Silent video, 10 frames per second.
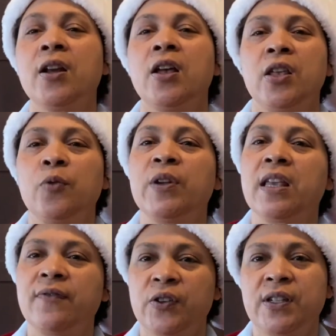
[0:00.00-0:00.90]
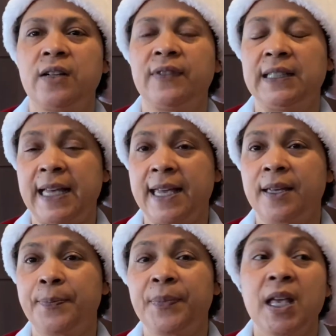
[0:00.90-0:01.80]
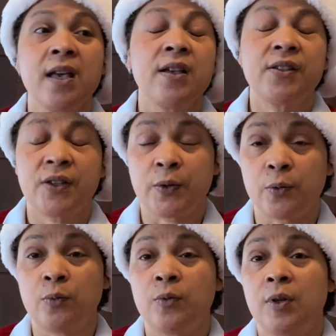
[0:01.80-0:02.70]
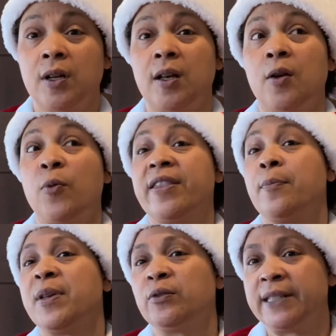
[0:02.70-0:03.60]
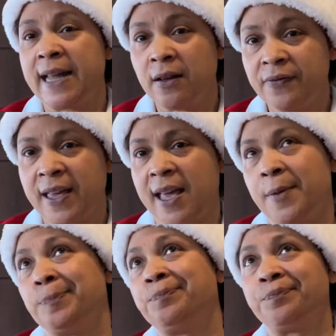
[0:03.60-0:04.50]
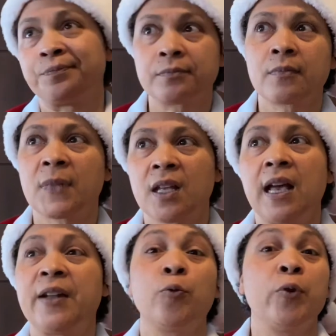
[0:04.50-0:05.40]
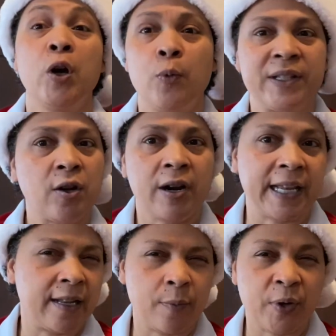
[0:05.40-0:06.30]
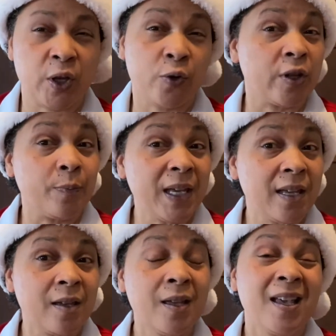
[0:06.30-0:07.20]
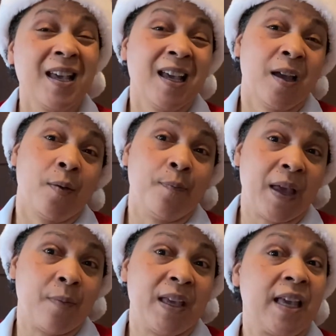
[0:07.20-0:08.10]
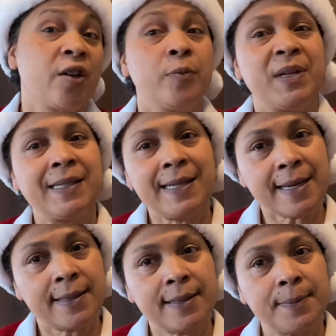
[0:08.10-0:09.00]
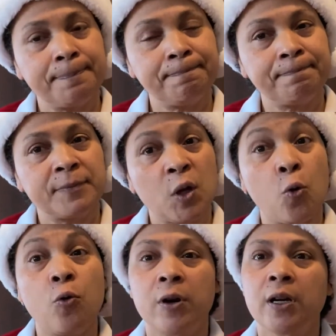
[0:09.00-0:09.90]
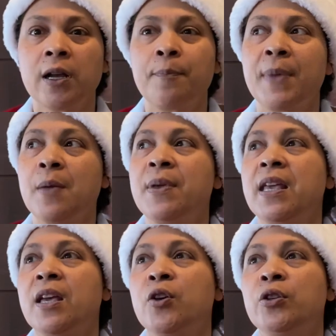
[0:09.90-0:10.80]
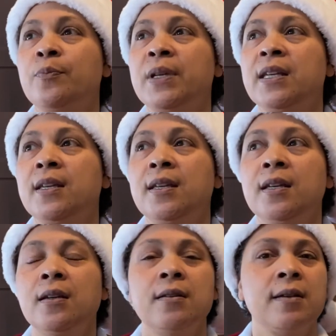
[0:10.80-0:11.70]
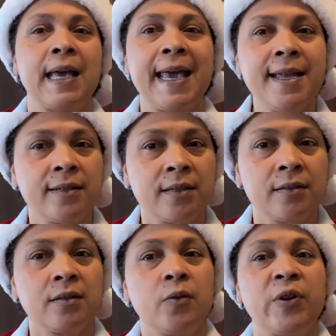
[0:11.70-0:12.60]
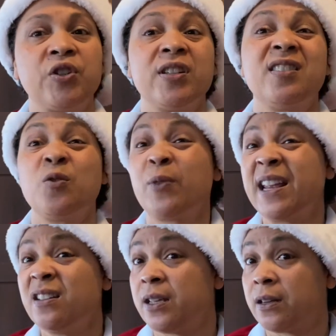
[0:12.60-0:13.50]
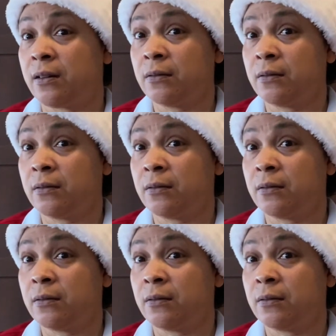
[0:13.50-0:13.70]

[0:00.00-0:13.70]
you would give yourself a leg. So with the Build an Elf game, I don't know what target number you could be. Maybe it could be 6, or maybe it could be 8, which is the reindeer.